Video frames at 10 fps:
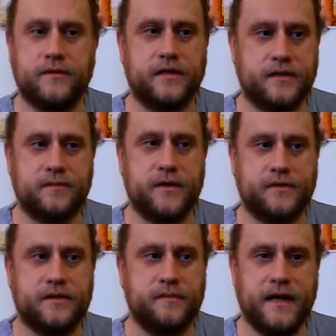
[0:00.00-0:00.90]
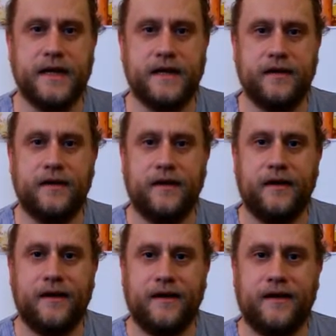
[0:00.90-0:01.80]
It's supposed to be
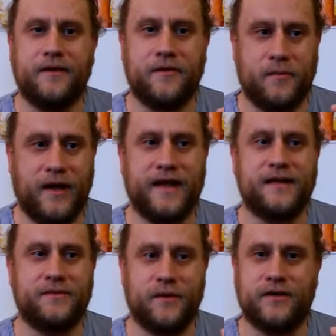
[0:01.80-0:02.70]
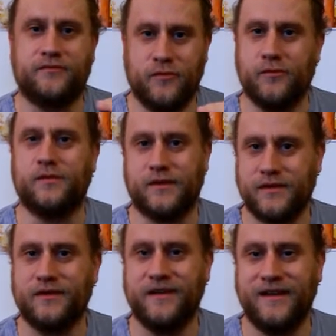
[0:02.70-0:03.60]
the place which rules.